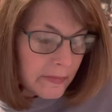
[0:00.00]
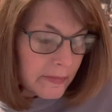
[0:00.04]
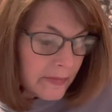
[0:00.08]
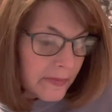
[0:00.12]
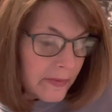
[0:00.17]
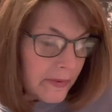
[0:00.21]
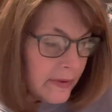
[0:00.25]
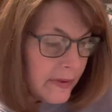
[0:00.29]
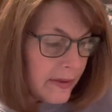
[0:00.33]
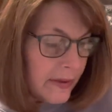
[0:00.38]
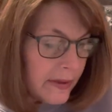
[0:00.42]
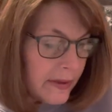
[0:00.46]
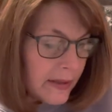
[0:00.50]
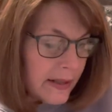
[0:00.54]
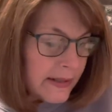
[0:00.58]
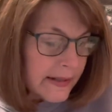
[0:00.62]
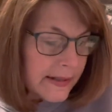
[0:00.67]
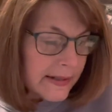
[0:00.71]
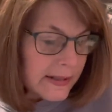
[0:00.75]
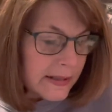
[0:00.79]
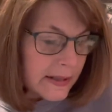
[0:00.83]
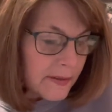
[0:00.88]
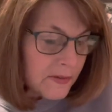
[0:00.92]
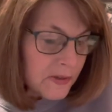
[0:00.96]

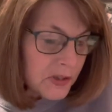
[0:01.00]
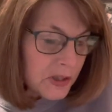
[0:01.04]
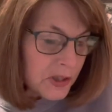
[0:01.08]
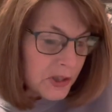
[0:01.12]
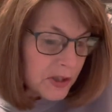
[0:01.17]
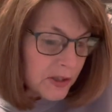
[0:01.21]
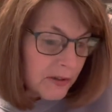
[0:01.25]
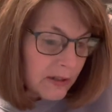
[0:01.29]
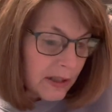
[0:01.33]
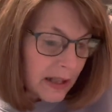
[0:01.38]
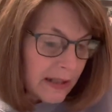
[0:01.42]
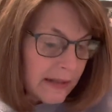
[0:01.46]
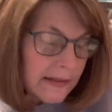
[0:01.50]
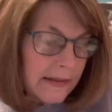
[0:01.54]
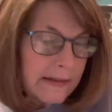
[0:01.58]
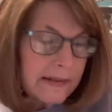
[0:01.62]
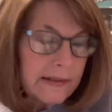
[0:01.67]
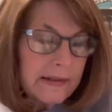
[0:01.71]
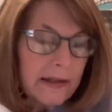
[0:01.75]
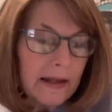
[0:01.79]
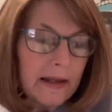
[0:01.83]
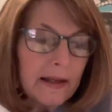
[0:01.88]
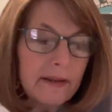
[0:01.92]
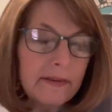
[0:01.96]
this gives you, like I
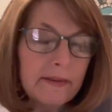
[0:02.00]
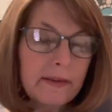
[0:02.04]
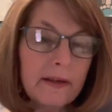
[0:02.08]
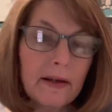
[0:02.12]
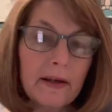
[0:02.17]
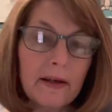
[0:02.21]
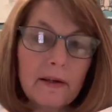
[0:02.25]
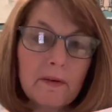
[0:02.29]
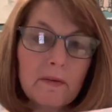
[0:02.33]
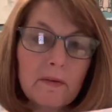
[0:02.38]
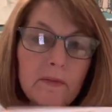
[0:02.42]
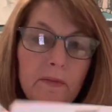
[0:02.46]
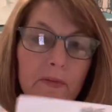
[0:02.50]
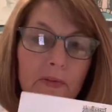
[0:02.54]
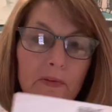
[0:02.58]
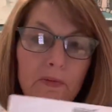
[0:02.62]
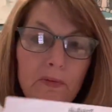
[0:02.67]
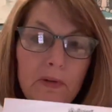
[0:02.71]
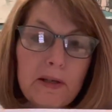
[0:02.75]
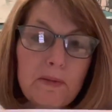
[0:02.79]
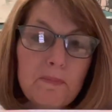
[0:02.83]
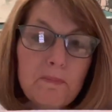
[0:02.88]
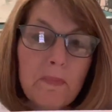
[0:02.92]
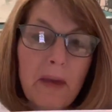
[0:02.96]
said, the
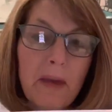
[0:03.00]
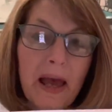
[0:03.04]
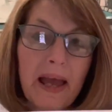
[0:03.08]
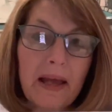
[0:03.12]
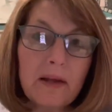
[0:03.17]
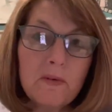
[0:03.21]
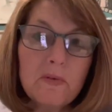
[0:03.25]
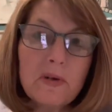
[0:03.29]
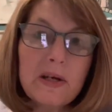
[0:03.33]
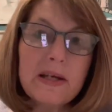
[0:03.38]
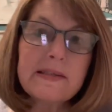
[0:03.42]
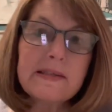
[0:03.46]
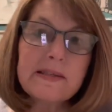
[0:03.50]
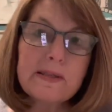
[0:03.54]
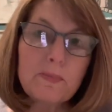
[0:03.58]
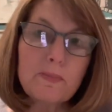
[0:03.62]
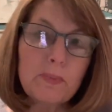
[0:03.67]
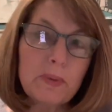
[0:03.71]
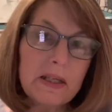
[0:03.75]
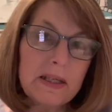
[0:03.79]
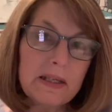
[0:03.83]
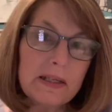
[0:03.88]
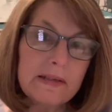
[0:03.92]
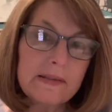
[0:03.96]
three main
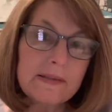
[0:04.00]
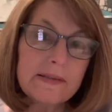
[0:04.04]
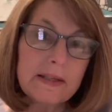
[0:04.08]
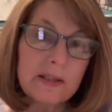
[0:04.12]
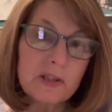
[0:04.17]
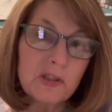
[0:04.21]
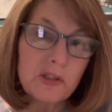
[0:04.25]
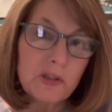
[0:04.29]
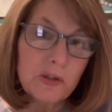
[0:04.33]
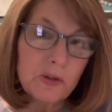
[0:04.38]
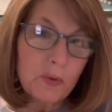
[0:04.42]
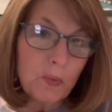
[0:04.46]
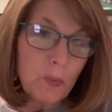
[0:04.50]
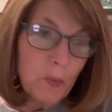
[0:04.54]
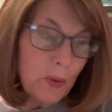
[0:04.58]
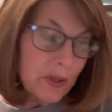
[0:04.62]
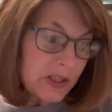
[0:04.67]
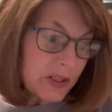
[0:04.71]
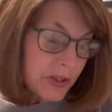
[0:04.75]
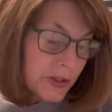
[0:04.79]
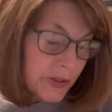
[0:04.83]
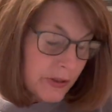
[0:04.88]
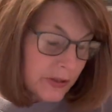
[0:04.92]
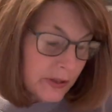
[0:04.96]
recipes that you're
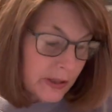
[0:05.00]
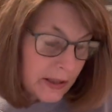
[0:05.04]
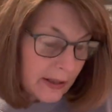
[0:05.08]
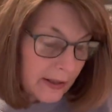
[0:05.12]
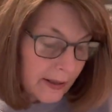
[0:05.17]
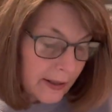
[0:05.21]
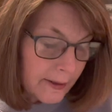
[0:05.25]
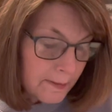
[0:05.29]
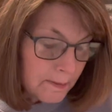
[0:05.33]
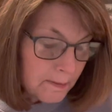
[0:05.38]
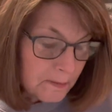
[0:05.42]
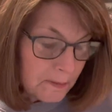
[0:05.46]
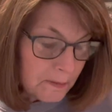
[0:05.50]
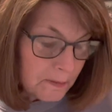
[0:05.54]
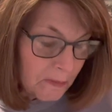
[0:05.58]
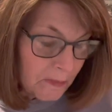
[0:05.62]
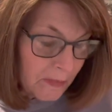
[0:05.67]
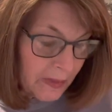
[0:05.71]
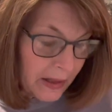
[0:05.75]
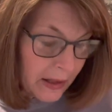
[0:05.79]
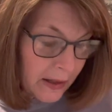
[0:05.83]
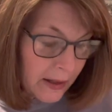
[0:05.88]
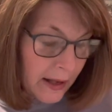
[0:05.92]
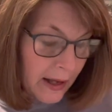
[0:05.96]
going to get.
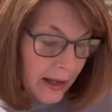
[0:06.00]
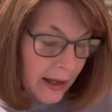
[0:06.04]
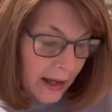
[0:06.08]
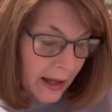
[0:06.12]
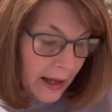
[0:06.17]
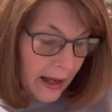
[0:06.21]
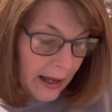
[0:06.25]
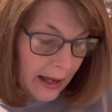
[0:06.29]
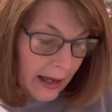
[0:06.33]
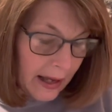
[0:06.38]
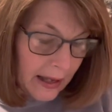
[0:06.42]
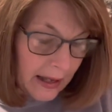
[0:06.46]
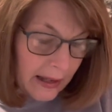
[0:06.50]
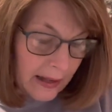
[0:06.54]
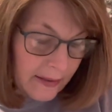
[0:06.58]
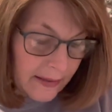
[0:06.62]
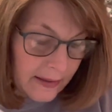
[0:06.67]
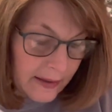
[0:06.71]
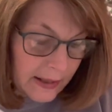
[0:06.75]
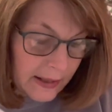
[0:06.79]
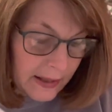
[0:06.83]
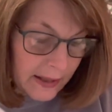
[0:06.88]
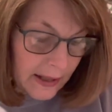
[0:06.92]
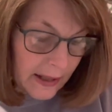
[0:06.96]
And
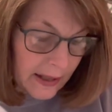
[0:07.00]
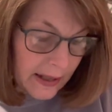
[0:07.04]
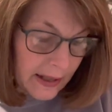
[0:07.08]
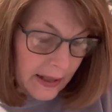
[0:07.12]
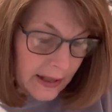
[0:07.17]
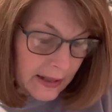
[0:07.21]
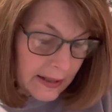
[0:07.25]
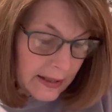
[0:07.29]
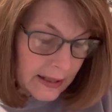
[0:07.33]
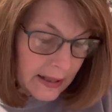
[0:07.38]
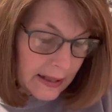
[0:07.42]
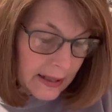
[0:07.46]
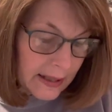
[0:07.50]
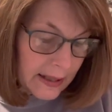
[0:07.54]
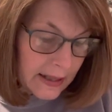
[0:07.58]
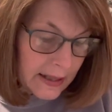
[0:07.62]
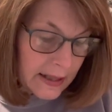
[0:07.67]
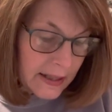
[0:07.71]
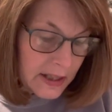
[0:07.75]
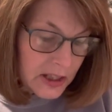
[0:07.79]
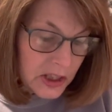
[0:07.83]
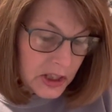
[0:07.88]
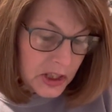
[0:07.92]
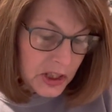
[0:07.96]
then
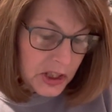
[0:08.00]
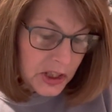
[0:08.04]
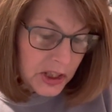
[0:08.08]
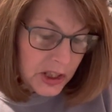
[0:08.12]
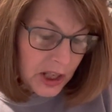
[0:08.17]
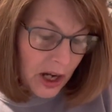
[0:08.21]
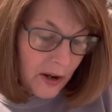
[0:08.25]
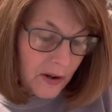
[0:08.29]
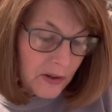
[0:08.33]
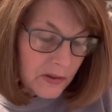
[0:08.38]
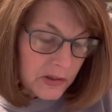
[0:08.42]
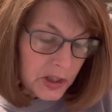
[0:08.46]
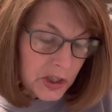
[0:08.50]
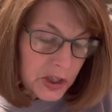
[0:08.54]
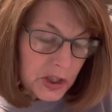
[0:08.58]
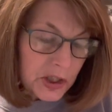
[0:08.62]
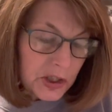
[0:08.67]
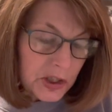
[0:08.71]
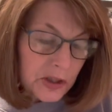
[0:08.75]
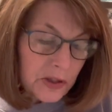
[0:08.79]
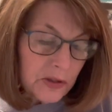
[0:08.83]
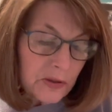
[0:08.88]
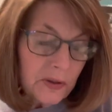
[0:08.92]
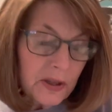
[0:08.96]
it shows
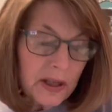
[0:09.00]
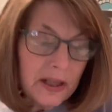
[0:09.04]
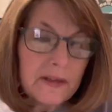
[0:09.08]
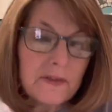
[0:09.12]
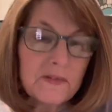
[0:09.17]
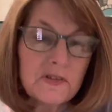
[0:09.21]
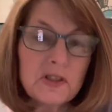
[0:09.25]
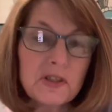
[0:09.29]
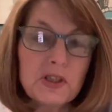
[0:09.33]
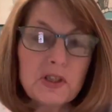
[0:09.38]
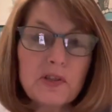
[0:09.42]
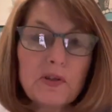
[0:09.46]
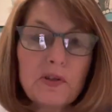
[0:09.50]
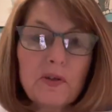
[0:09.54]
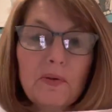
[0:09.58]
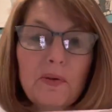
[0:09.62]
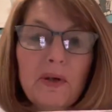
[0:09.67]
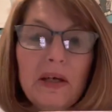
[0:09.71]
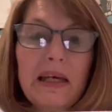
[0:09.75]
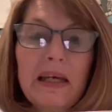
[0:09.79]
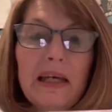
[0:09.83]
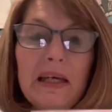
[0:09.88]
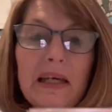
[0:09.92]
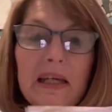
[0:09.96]
you, it gives you
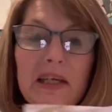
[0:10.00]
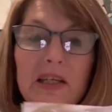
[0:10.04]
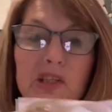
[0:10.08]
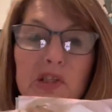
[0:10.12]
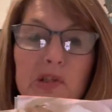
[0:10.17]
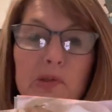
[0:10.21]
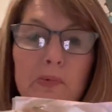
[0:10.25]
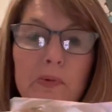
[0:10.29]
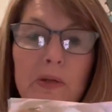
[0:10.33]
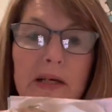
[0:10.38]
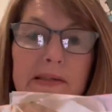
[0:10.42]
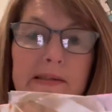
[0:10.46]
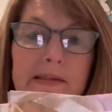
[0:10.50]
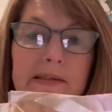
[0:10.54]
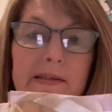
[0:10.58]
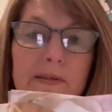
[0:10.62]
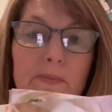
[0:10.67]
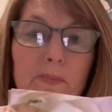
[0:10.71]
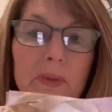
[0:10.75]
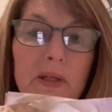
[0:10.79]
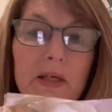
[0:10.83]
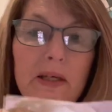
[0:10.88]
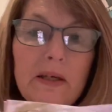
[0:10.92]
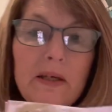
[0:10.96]
each
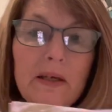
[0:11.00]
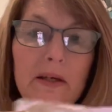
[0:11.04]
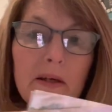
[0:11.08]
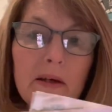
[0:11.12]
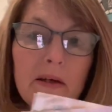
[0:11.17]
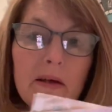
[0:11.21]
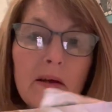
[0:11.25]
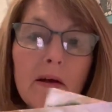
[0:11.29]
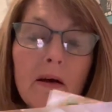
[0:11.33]
recipe